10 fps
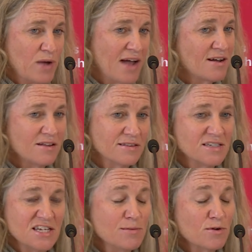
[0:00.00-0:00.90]
i call it the
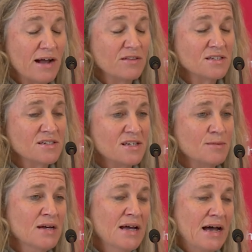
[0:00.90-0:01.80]
team around the
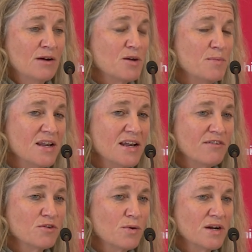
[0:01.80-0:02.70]
team how committed
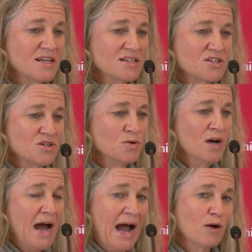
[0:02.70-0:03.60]
everyone is to
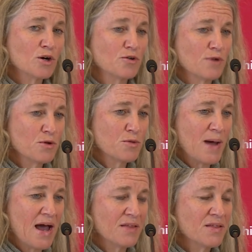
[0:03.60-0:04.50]
our growth
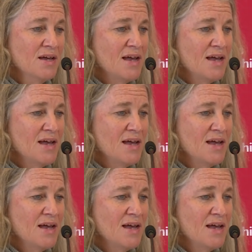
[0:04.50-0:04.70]
path